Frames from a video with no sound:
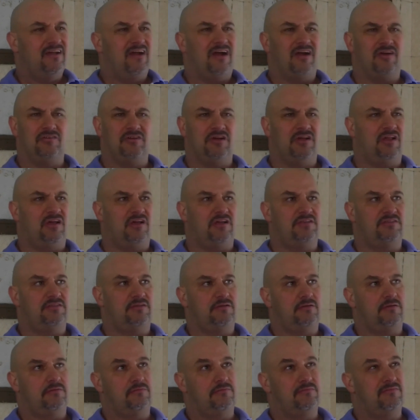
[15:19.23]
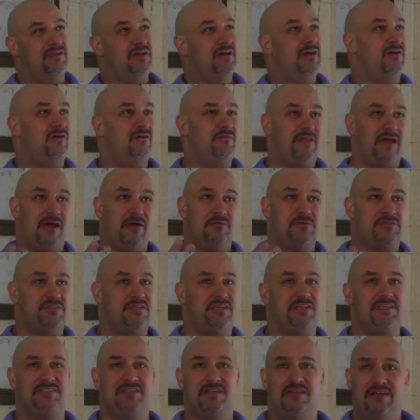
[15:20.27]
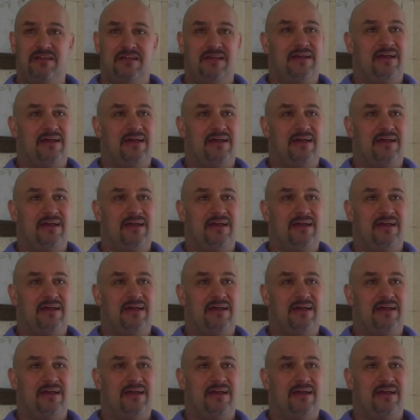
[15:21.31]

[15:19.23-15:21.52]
I realized, no, that was just,